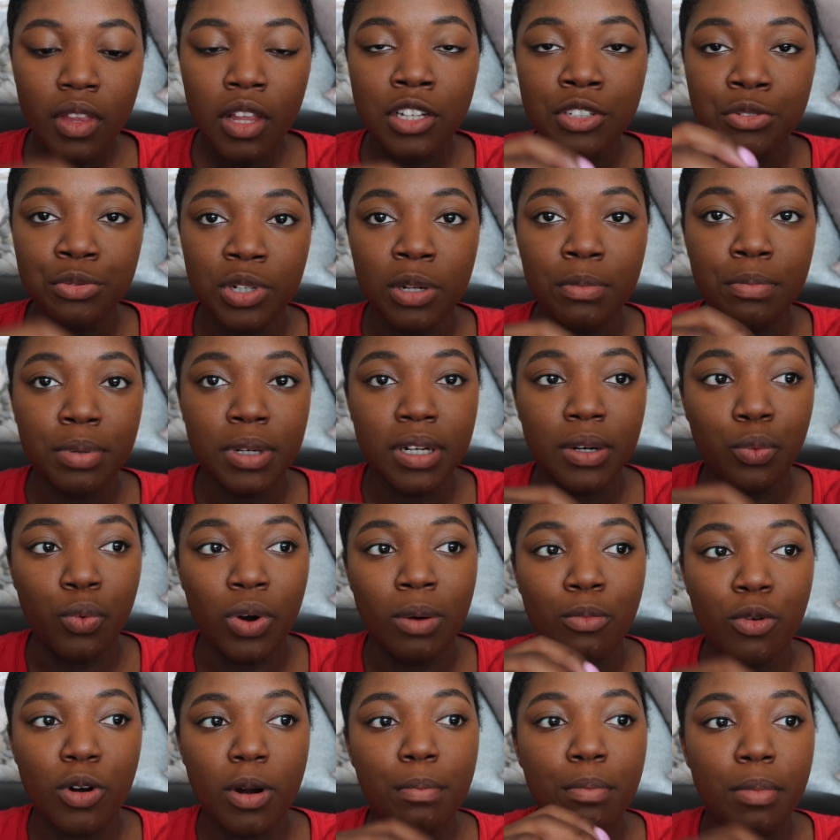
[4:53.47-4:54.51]
I'm gonna put
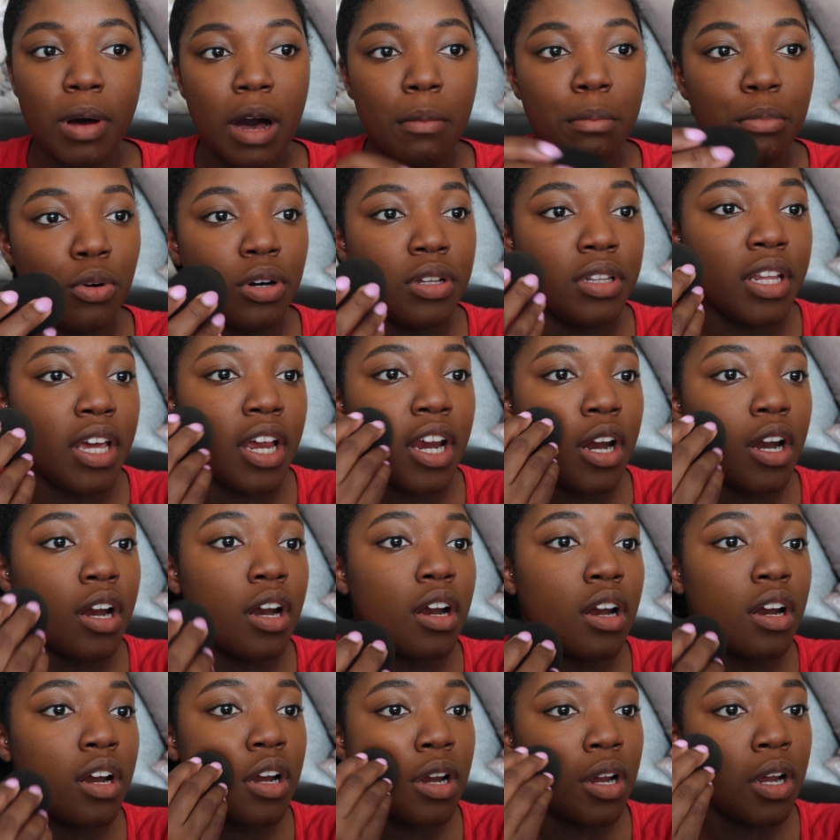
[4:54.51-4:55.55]
1 more pump on there.